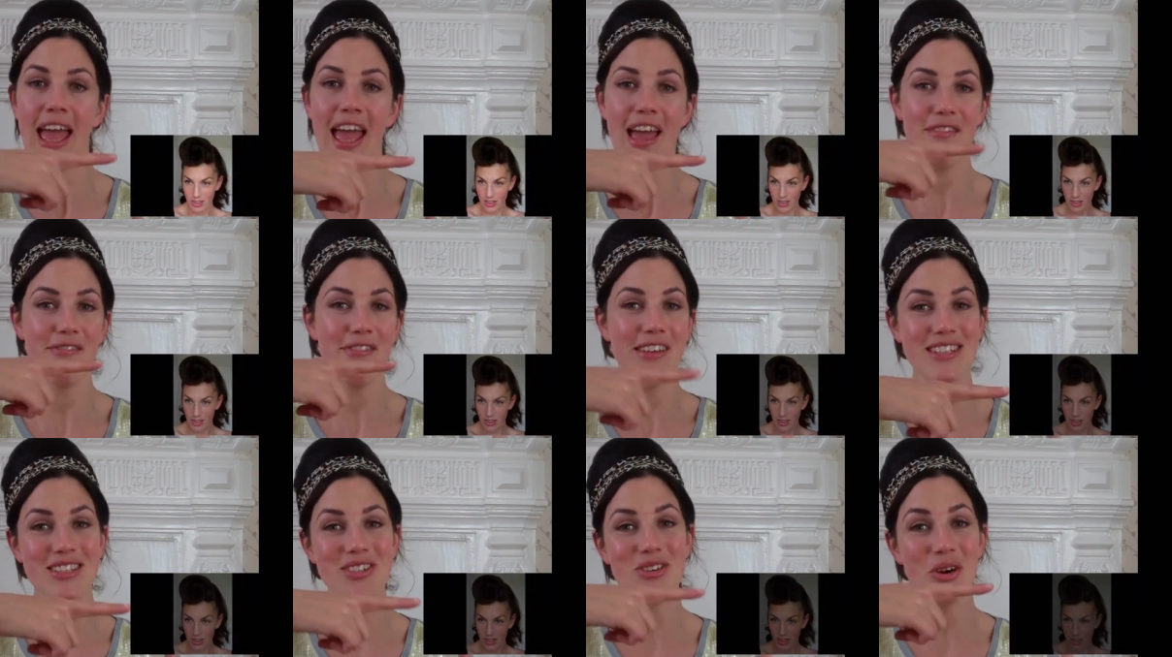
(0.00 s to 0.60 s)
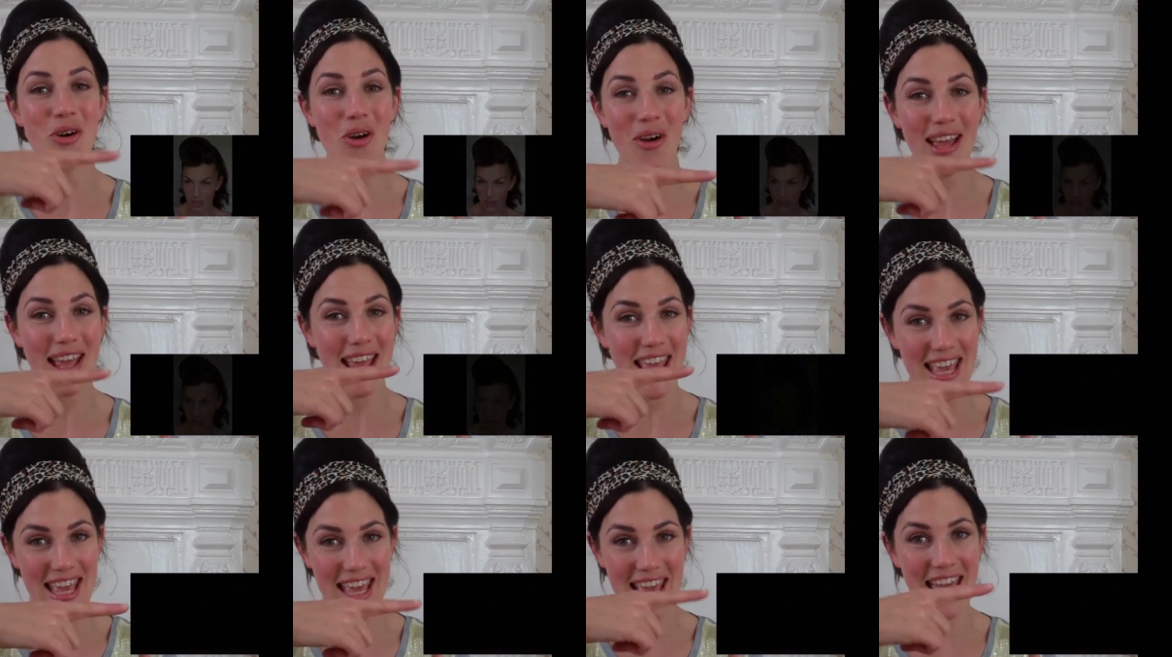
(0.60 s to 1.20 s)
If it's not
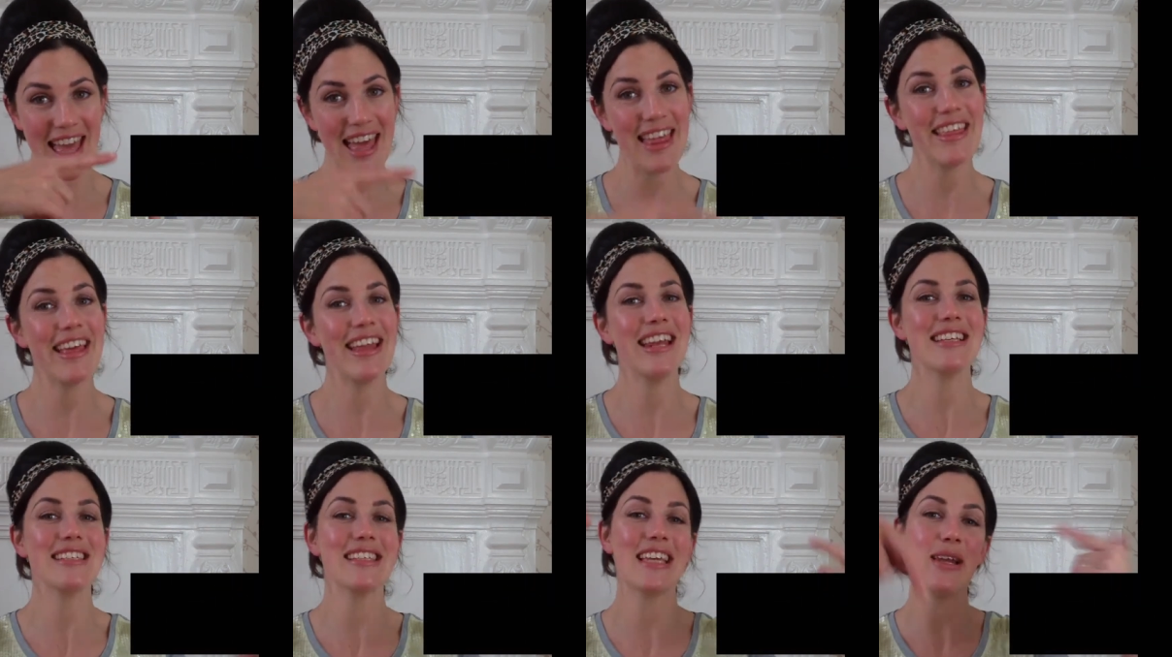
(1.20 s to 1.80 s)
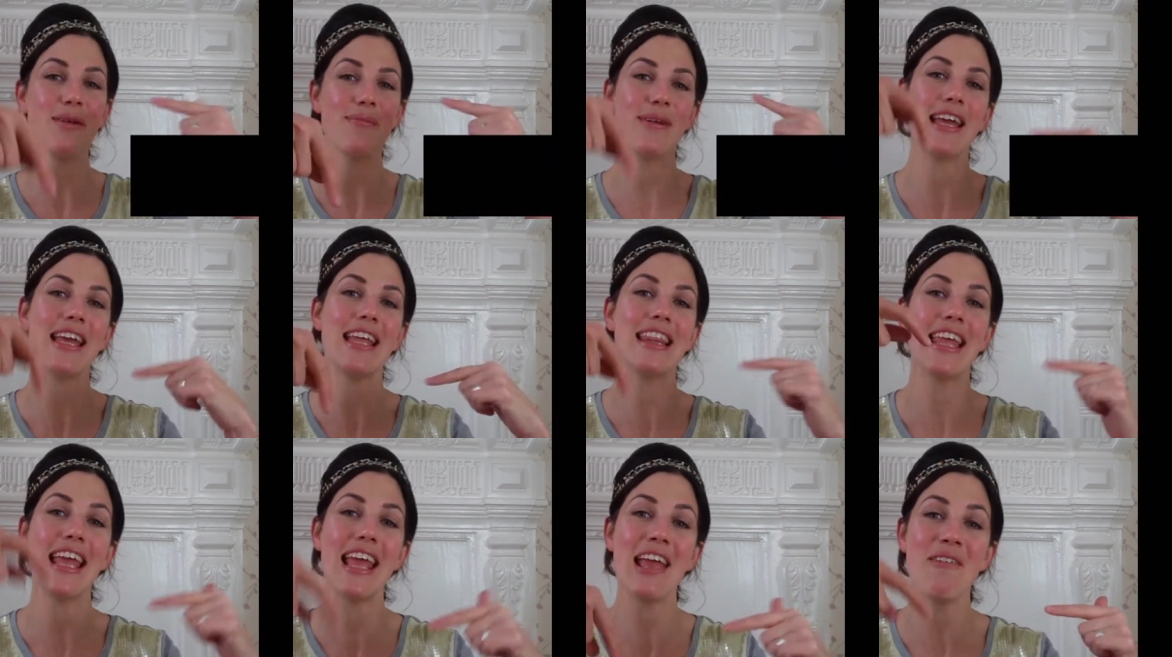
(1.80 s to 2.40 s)
here, then it's going to be
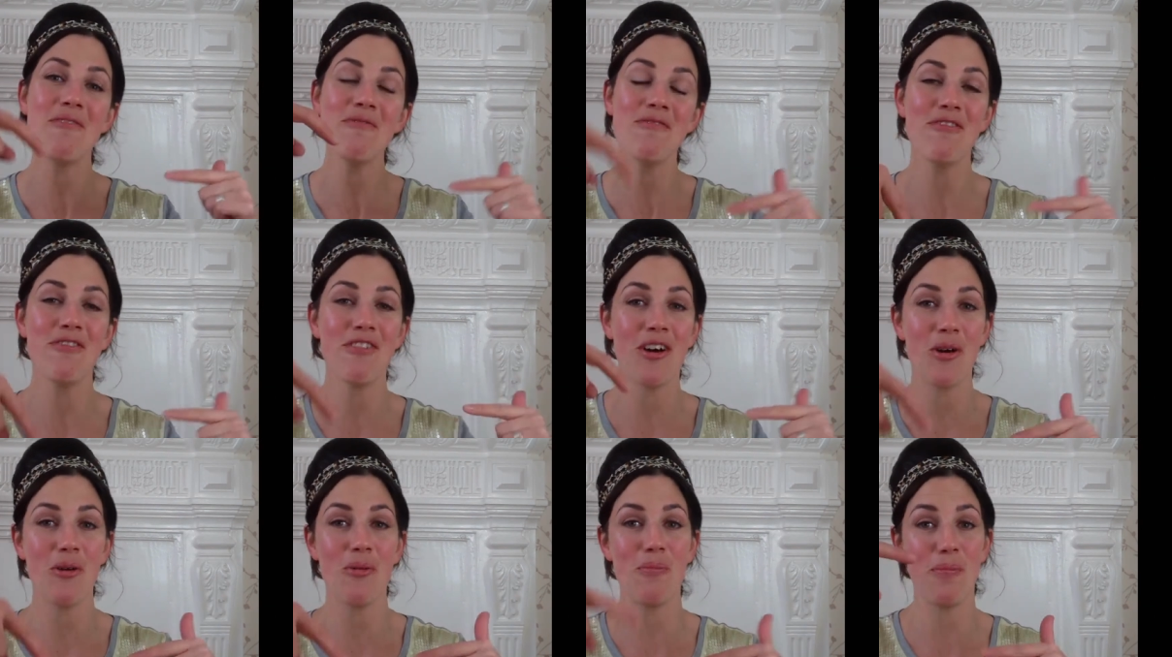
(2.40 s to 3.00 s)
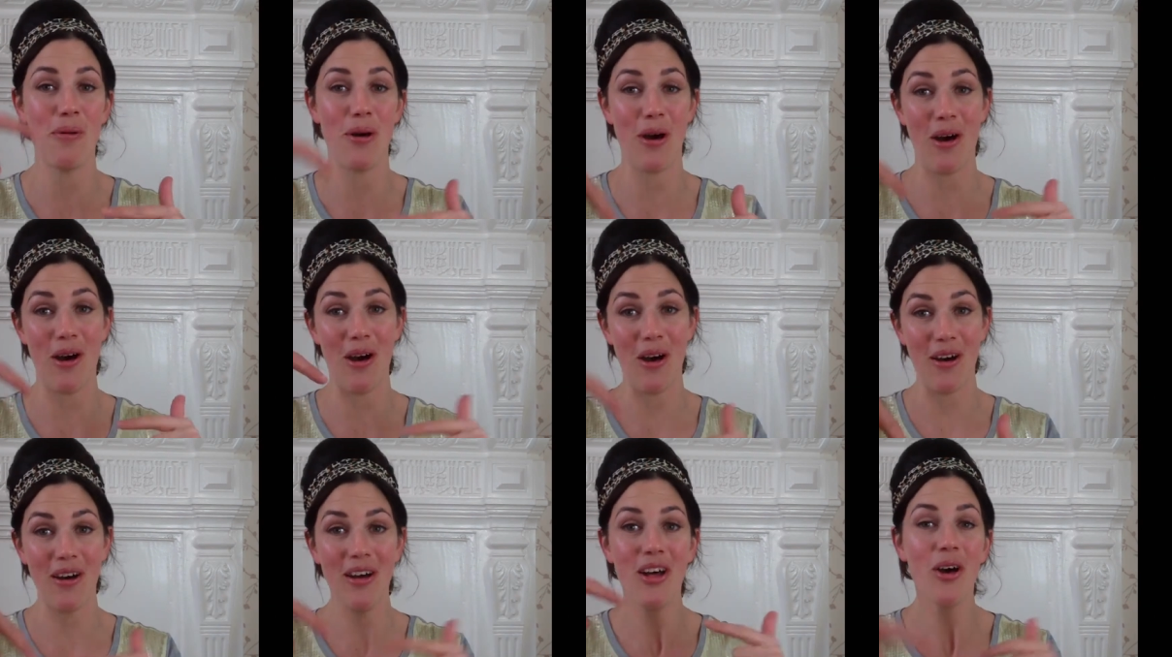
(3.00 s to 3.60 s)
in the info
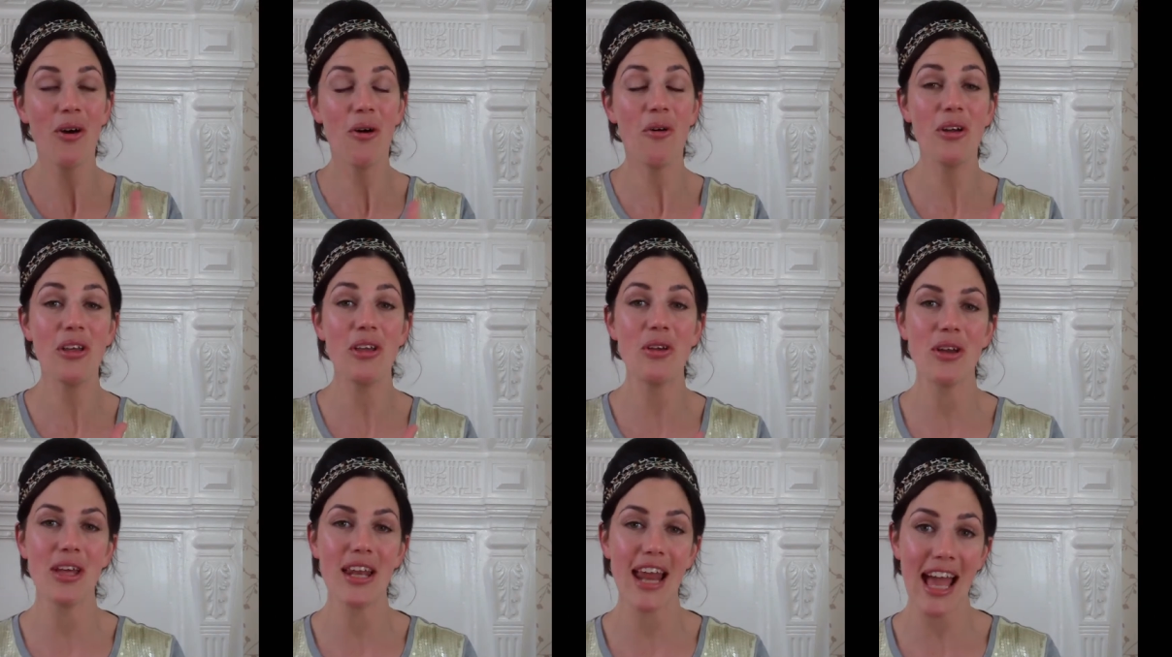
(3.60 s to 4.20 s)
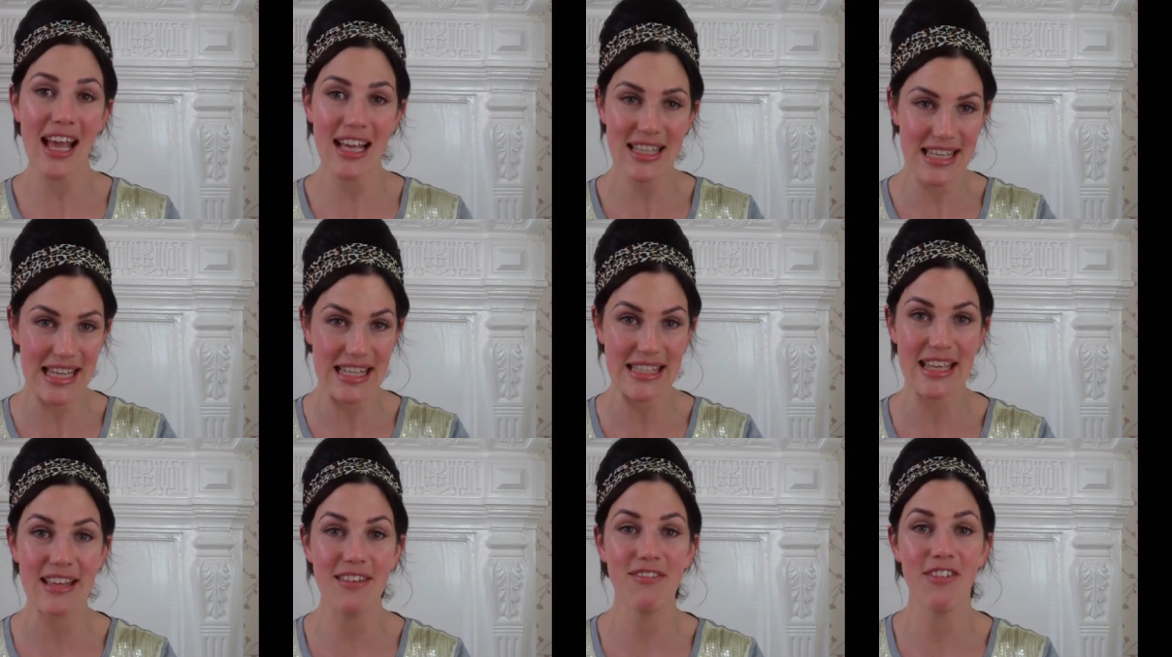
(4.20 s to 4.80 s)
bar, or you can
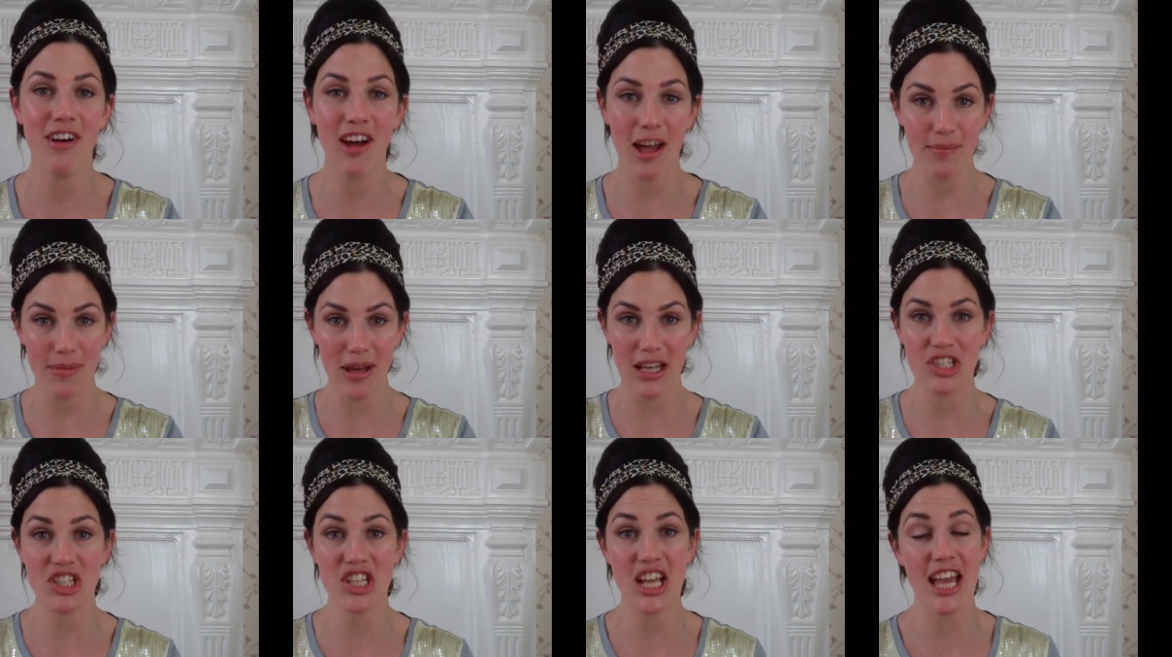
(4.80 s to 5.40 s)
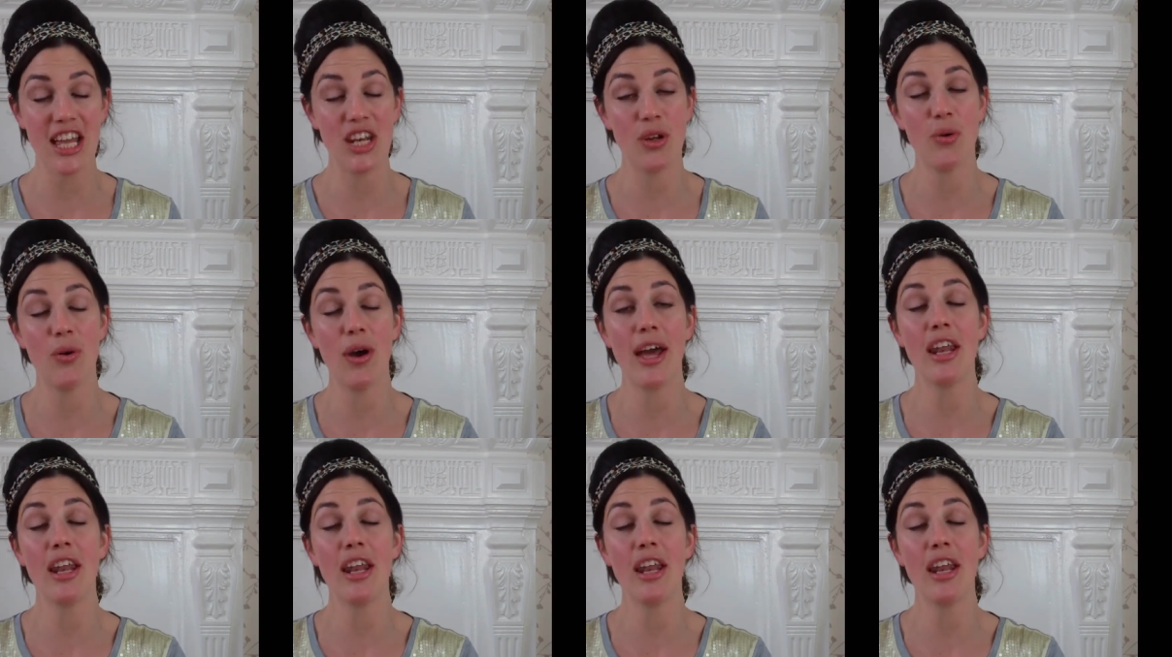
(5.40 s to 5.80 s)
access it via my channel.